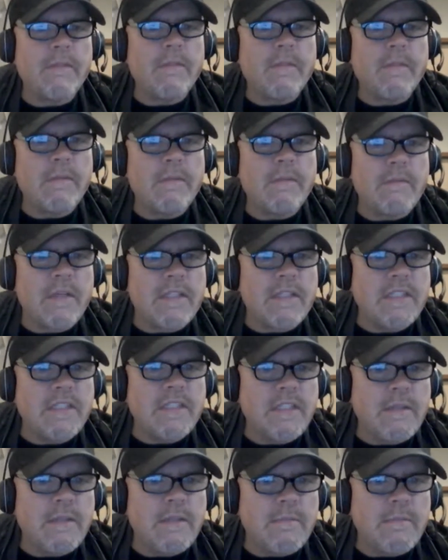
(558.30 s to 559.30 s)
going to
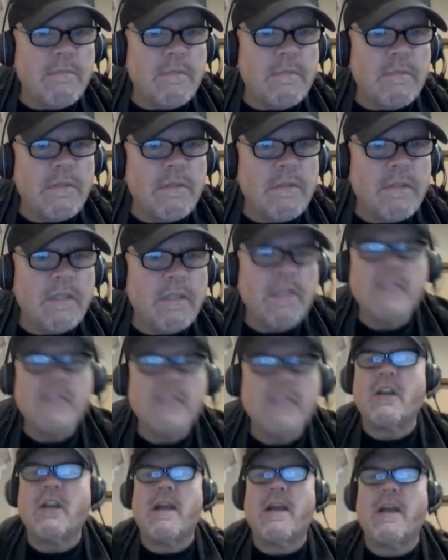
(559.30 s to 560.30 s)
see.
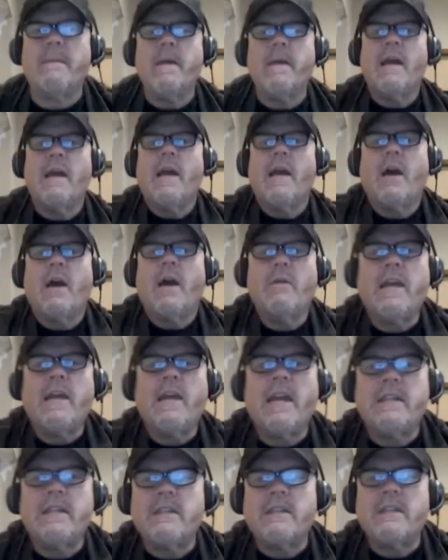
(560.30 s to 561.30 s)
Sorry.
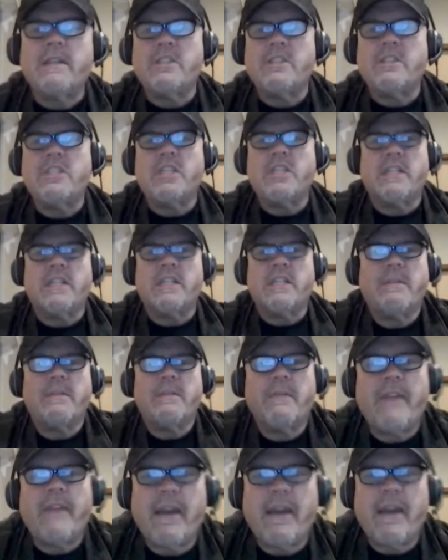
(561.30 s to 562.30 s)
Okay, so I was just checking to see if
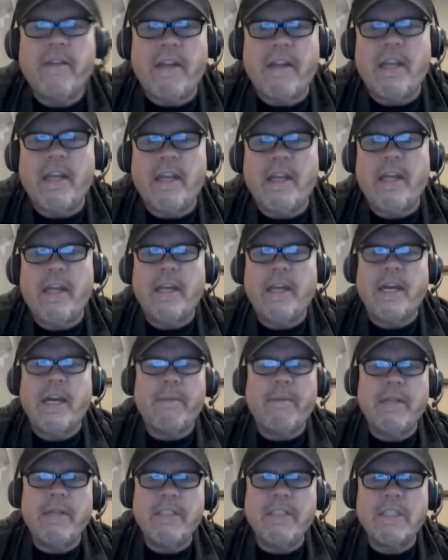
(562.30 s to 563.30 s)
we've had any
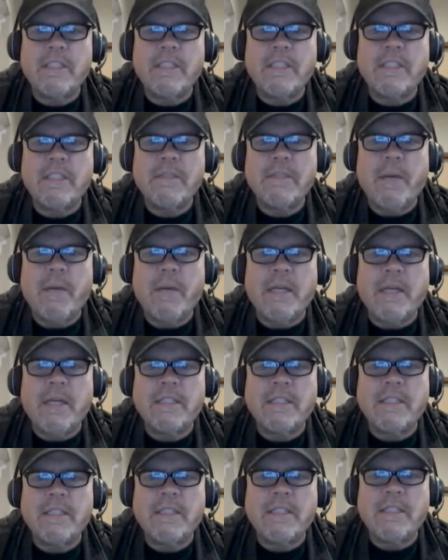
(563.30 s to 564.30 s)
comments,
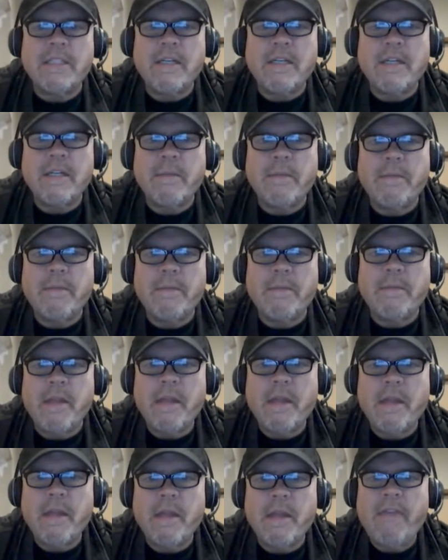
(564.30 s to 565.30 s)
but
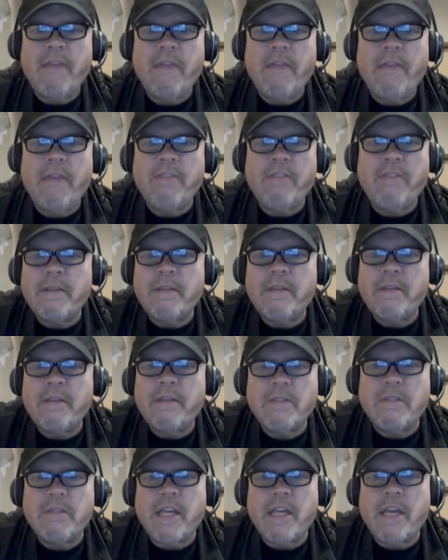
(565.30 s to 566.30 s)
if not, that's
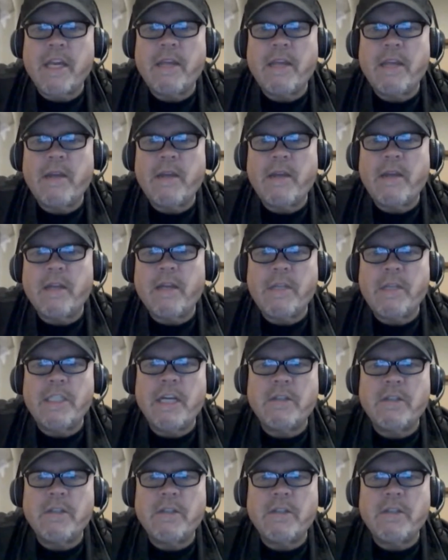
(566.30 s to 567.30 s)
okay. You can reach
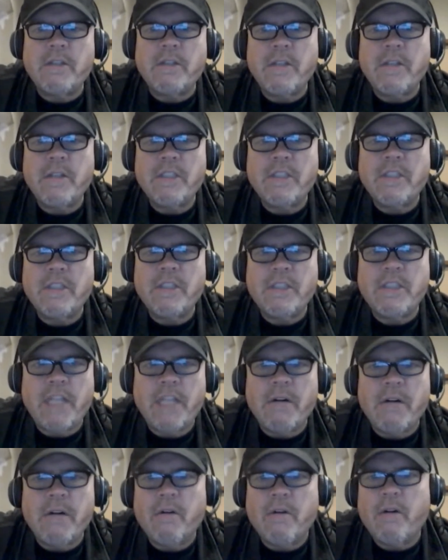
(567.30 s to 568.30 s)
out to us
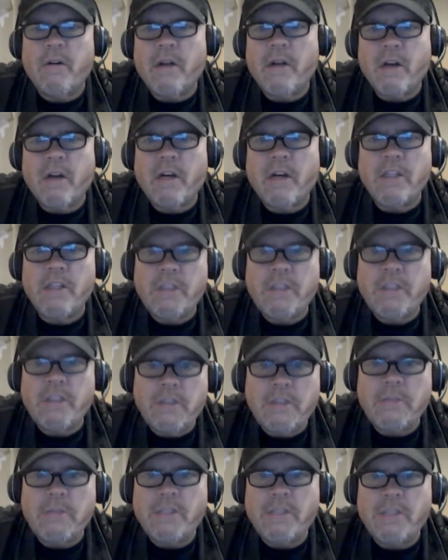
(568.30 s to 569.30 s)
here or on our
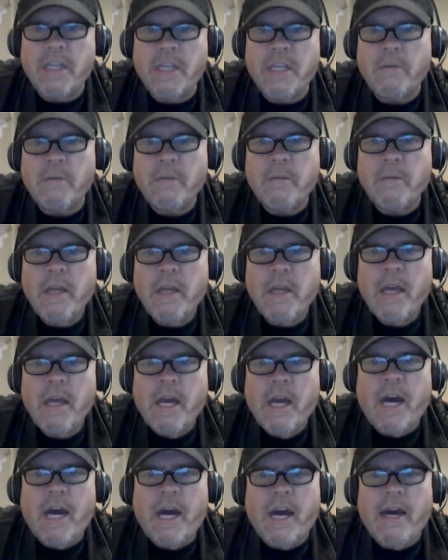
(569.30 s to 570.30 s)
YouTube channel
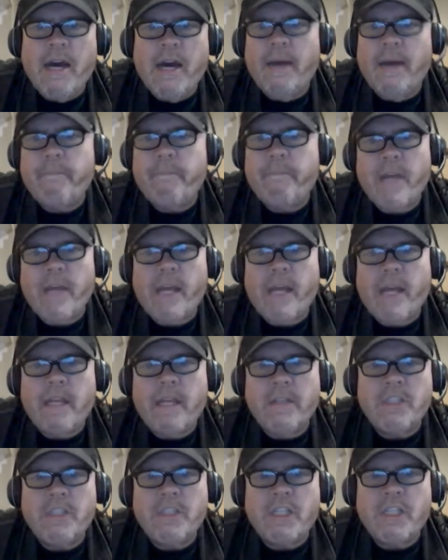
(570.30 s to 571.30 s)

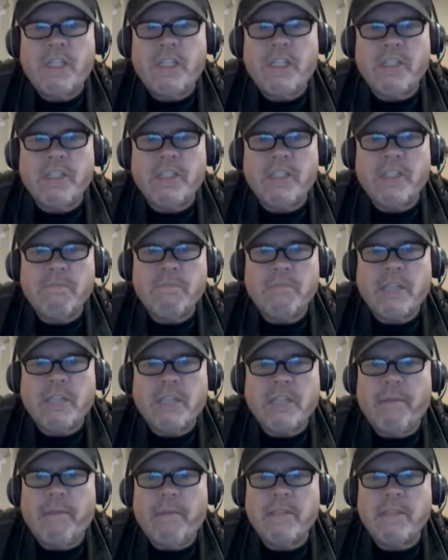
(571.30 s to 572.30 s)
and share some
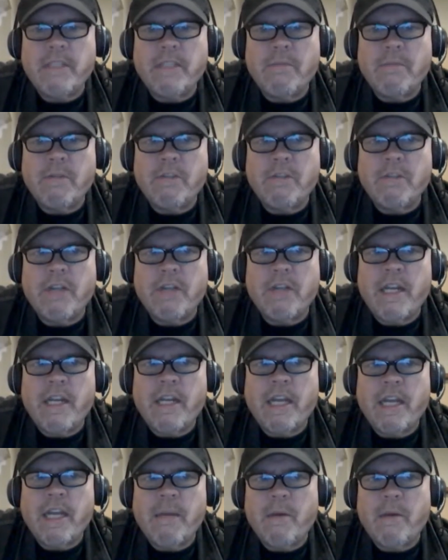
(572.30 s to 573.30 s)
comments, and we'll try to
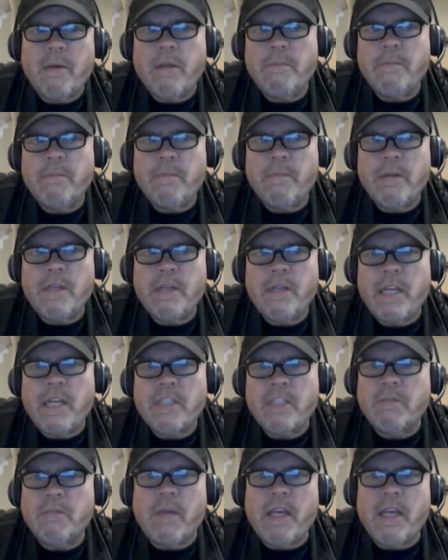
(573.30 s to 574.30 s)
get them on
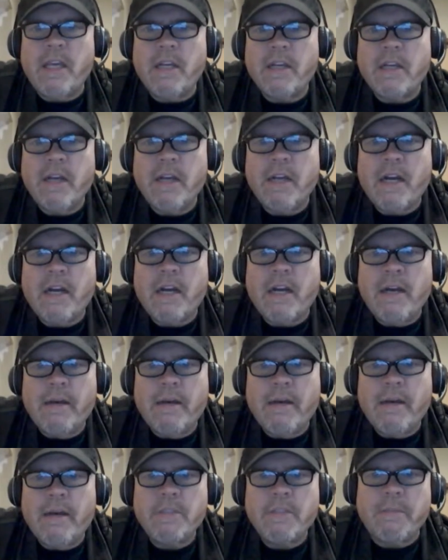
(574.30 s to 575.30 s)
next week.
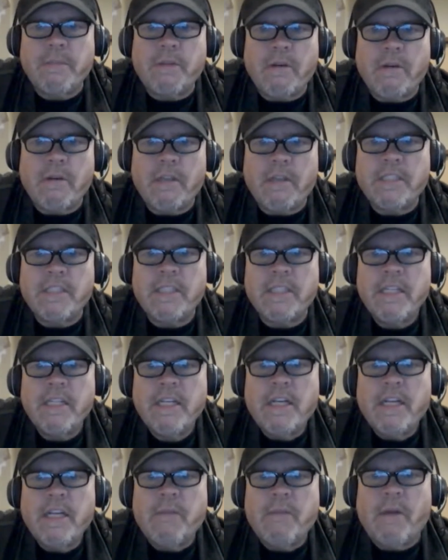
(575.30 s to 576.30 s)
Some thoughts.
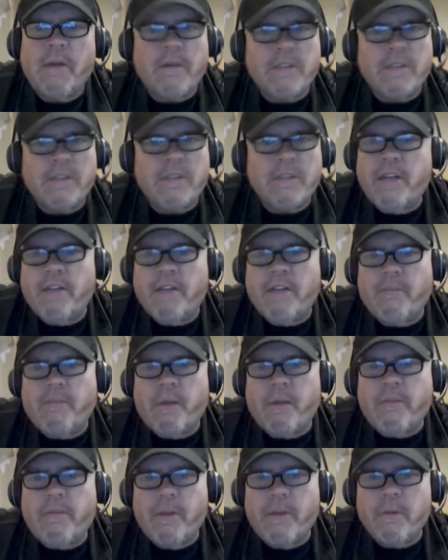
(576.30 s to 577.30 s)
We always love to hear from our
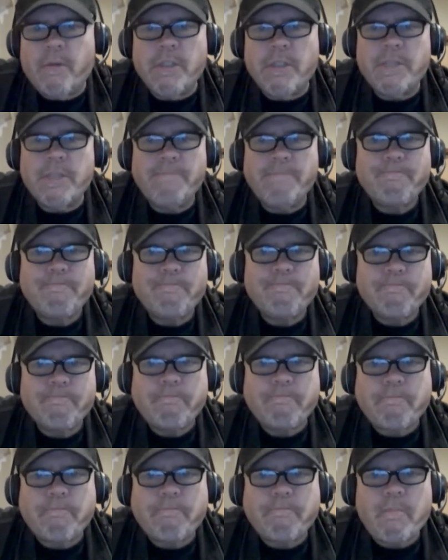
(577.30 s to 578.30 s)
viewers.
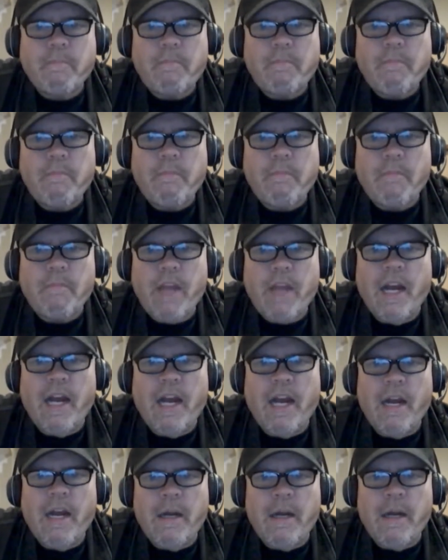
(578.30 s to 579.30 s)

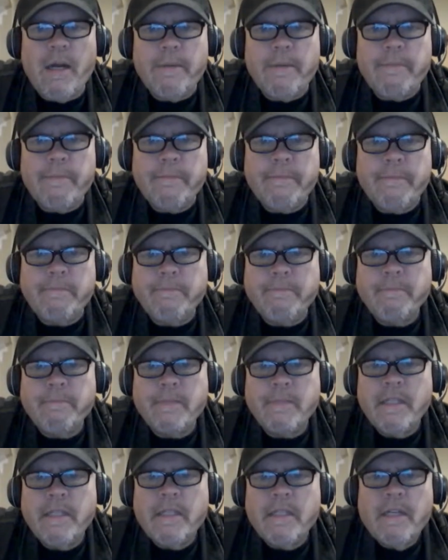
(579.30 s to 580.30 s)
Um,
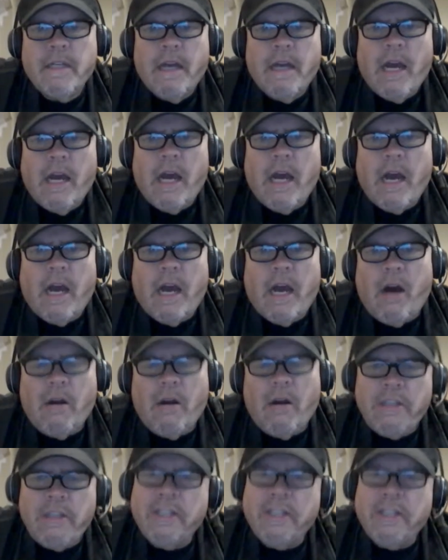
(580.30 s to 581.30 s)
Onto
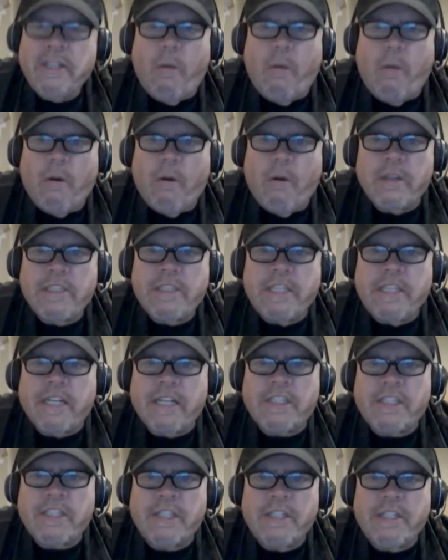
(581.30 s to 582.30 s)
the Gorn
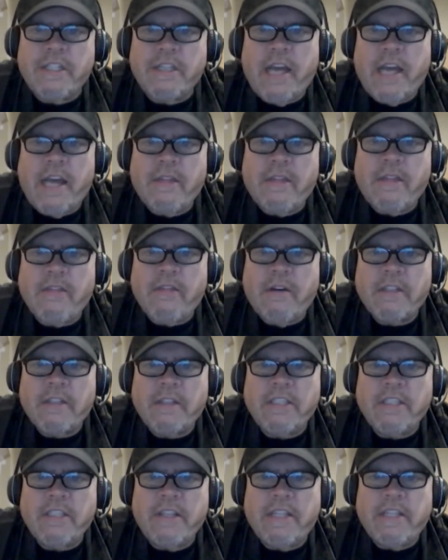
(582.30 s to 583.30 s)
section and thoughts
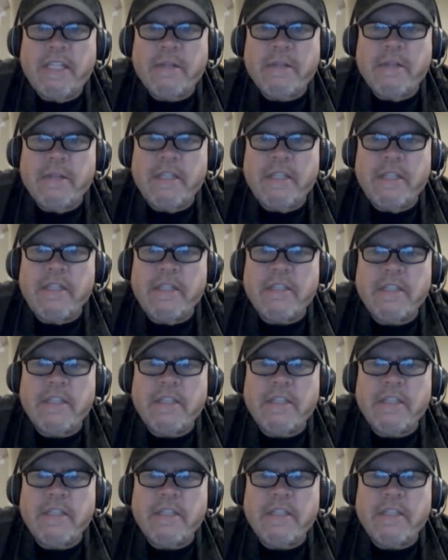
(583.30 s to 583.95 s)
and theories.